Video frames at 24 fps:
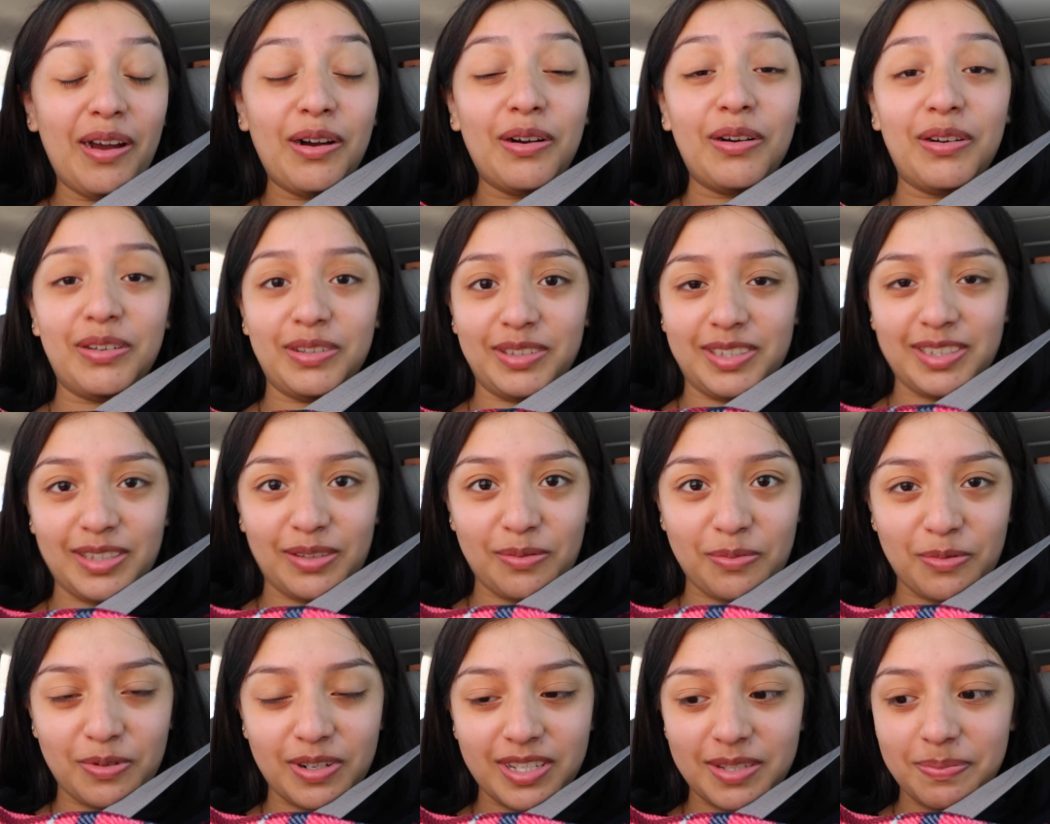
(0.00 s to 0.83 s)
Oh, se
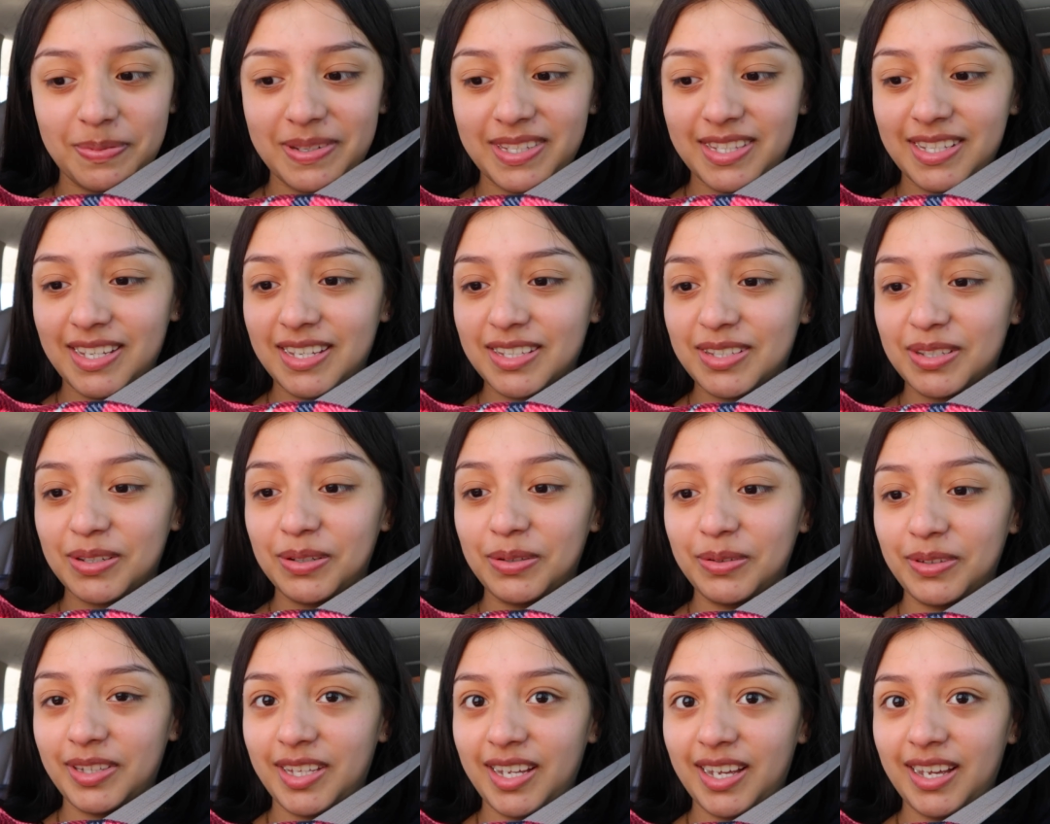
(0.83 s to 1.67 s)
tomó unas pastillas y
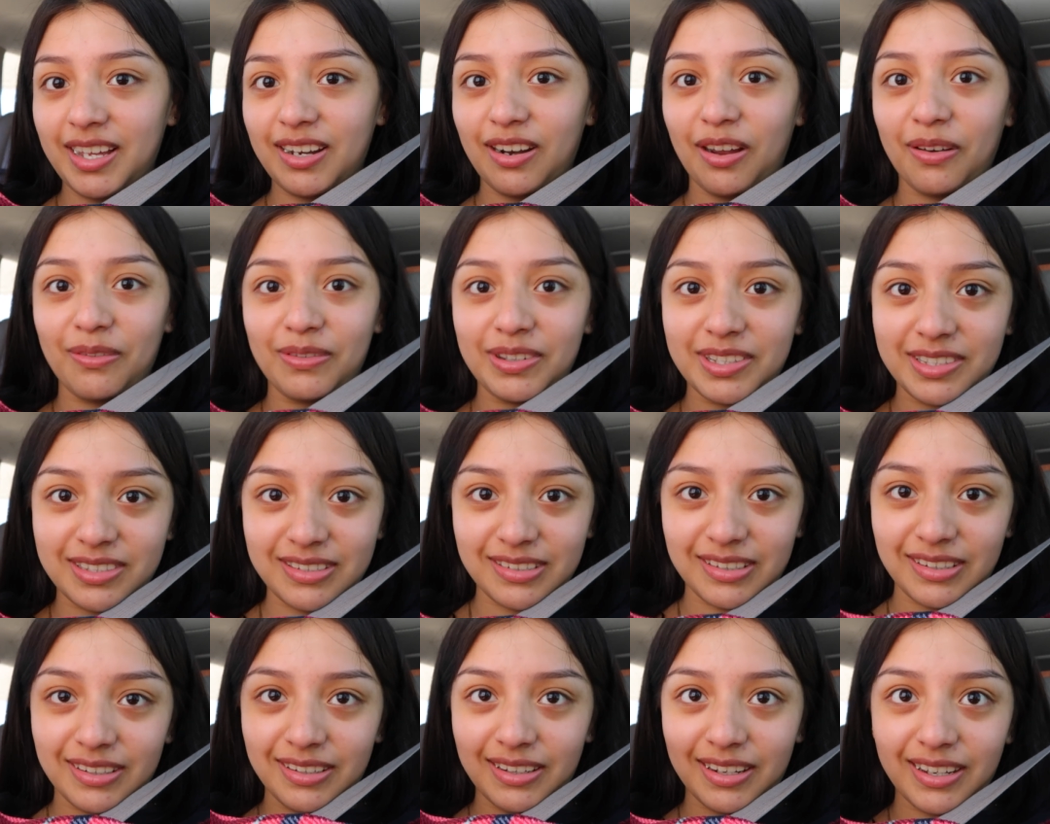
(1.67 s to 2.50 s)
un té. And
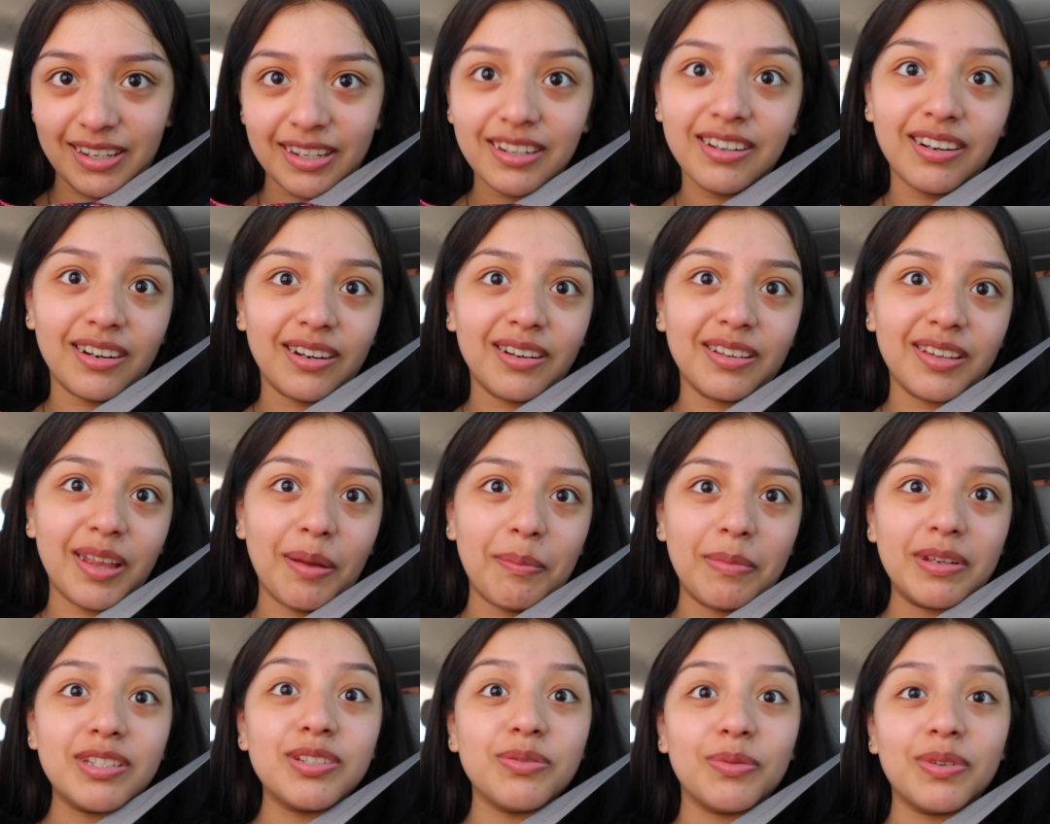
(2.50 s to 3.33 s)
obviously, like, girl, that
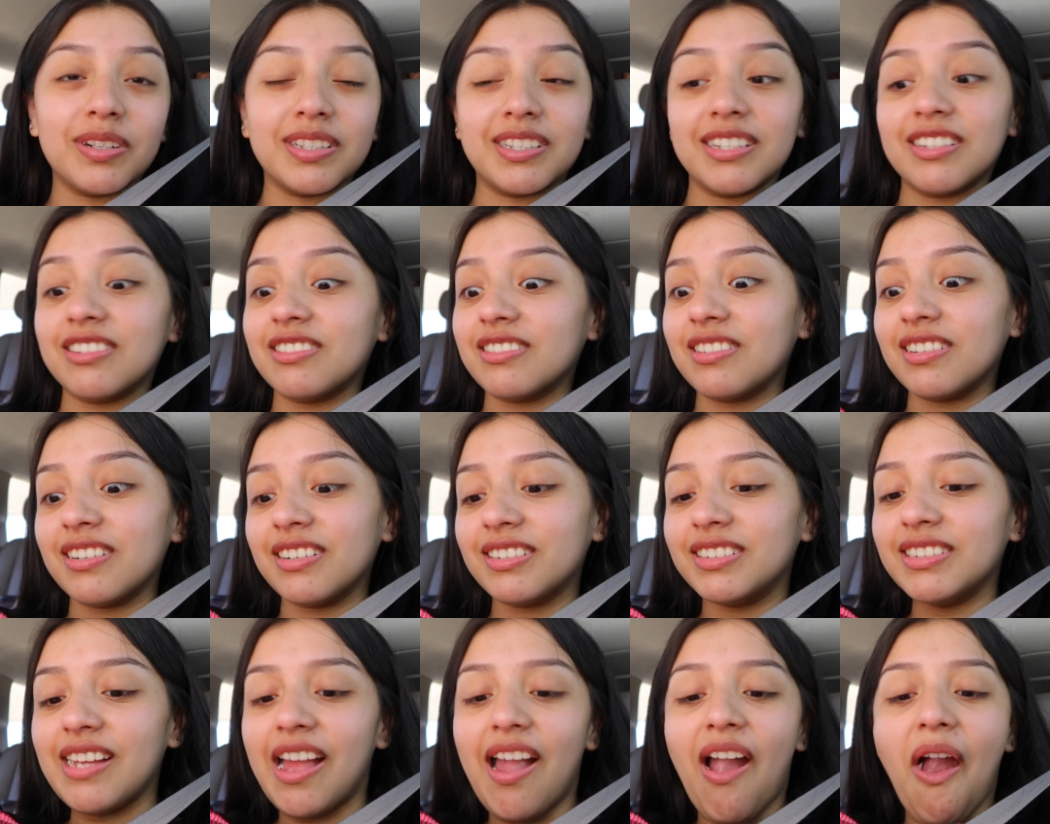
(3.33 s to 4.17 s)
makes you want to take shit.
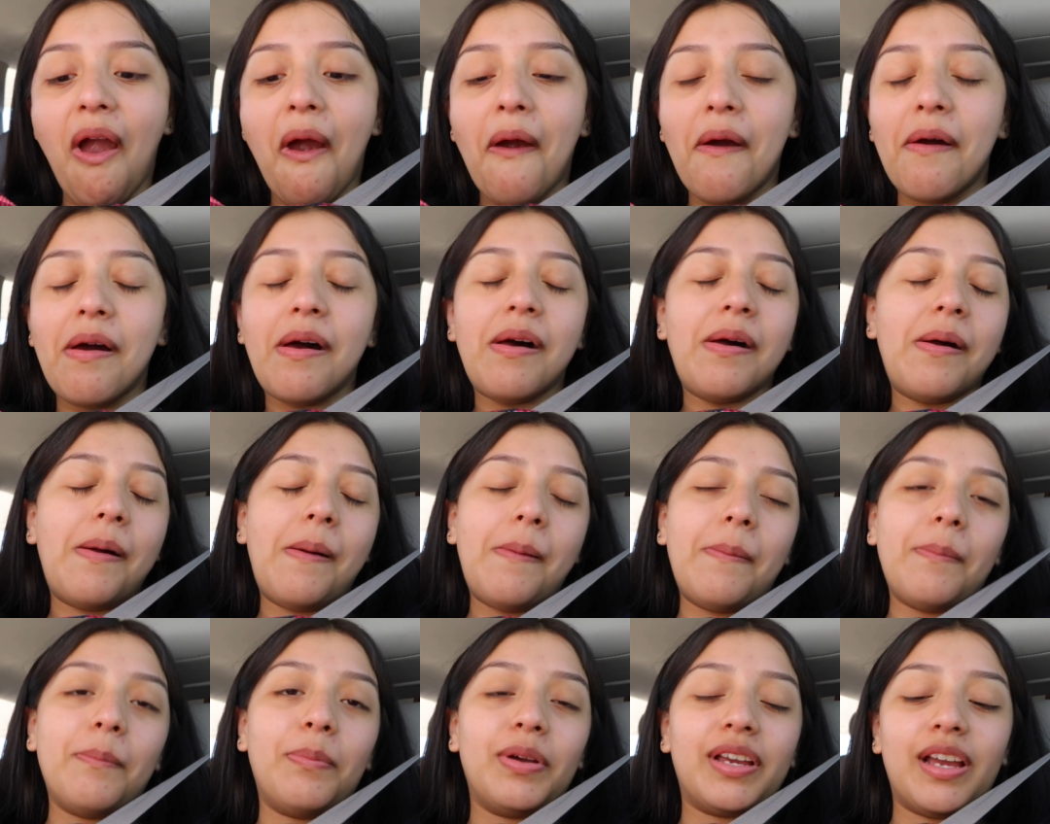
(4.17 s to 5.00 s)

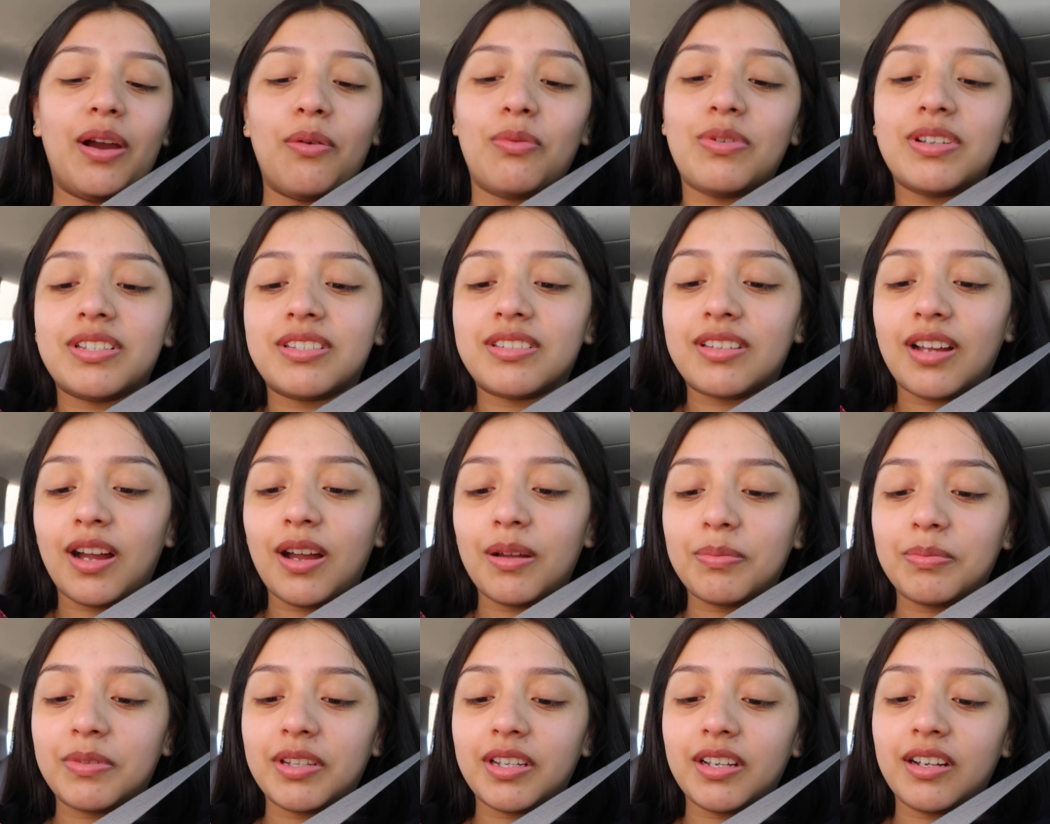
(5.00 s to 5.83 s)
But yeah, we
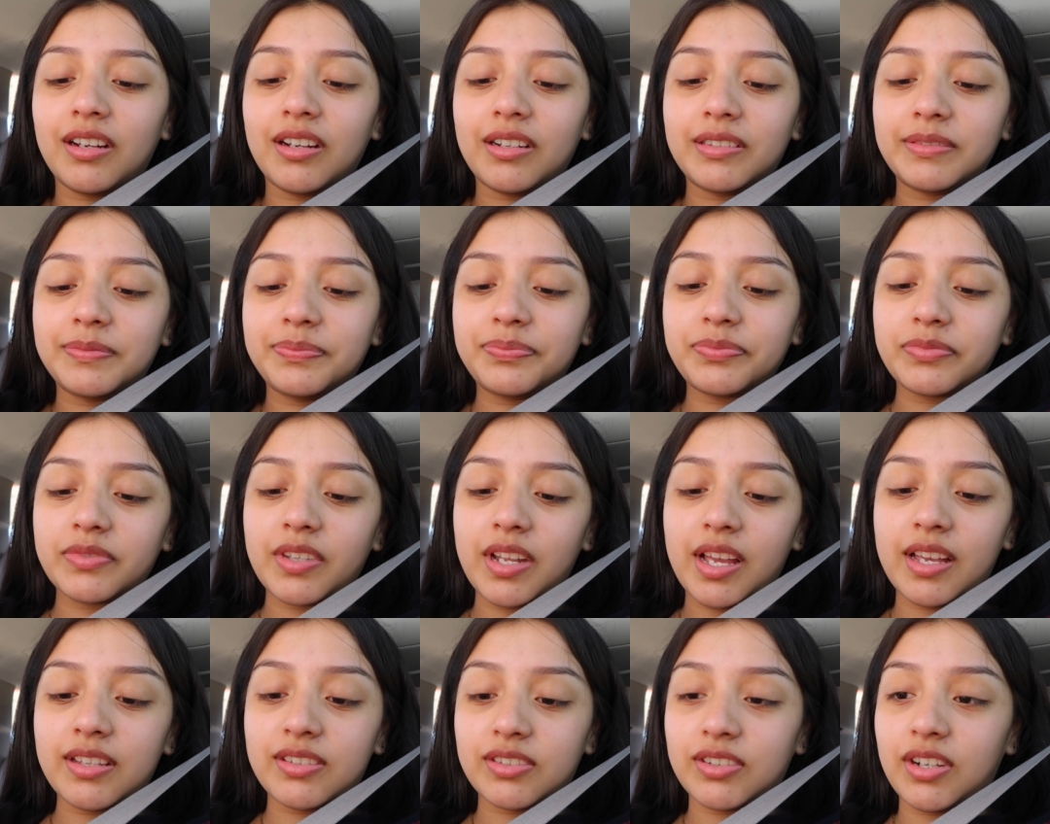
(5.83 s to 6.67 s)
stopped here.
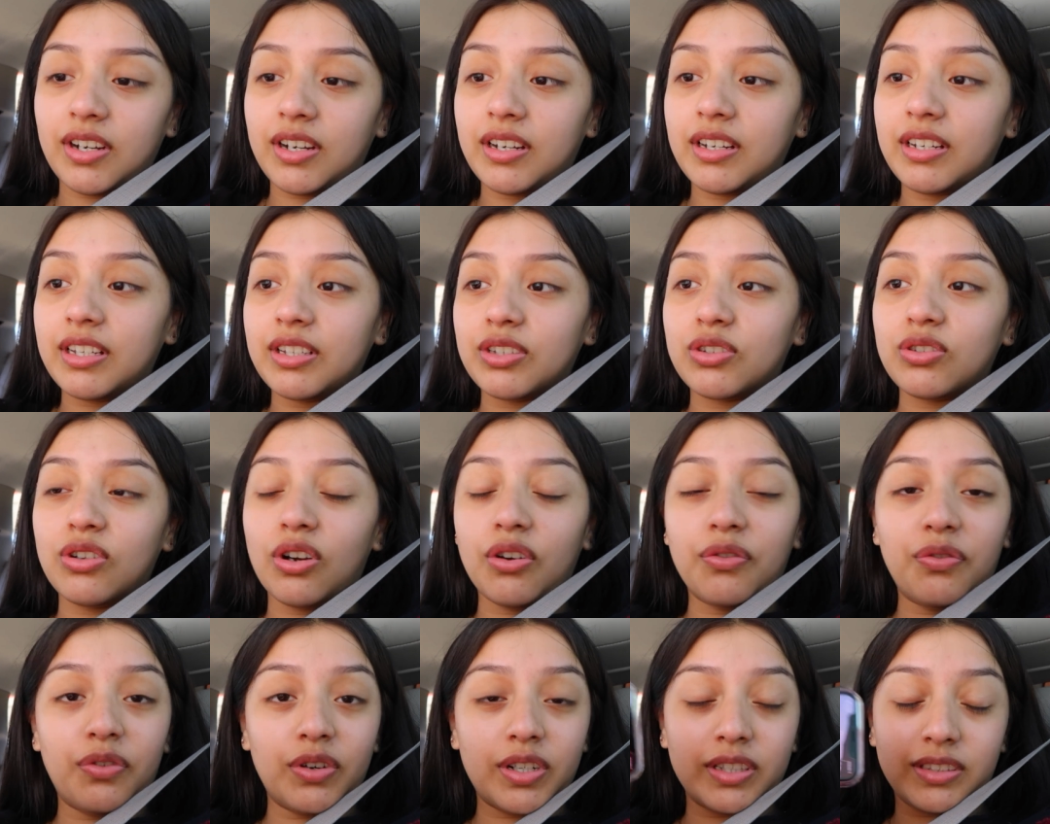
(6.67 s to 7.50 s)
It's currently
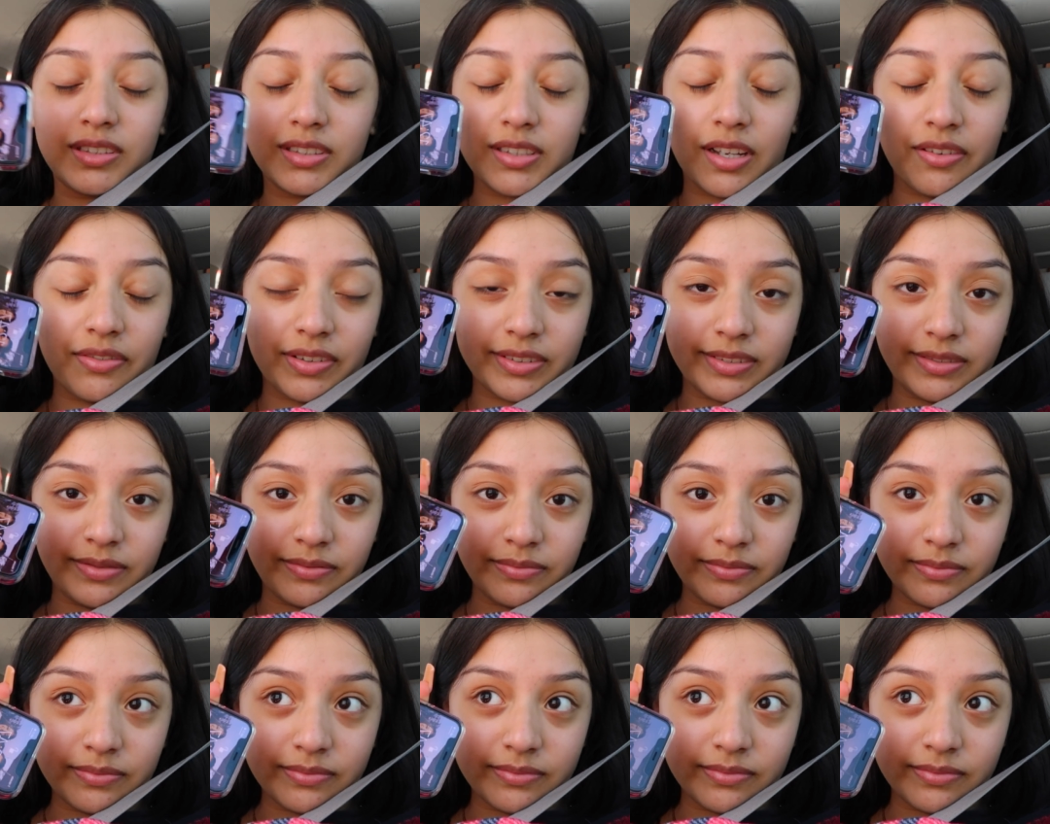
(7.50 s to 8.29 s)
12:47.